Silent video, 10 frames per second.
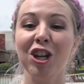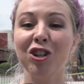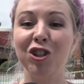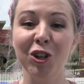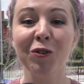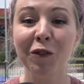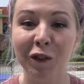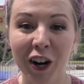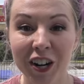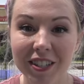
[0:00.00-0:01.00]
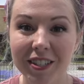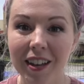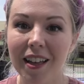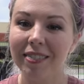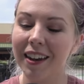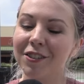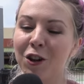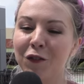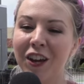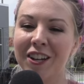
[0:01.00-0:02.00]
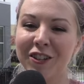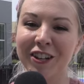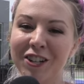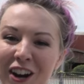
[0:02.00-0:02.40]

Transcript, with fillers: June 1st. Let us know if you guys are going to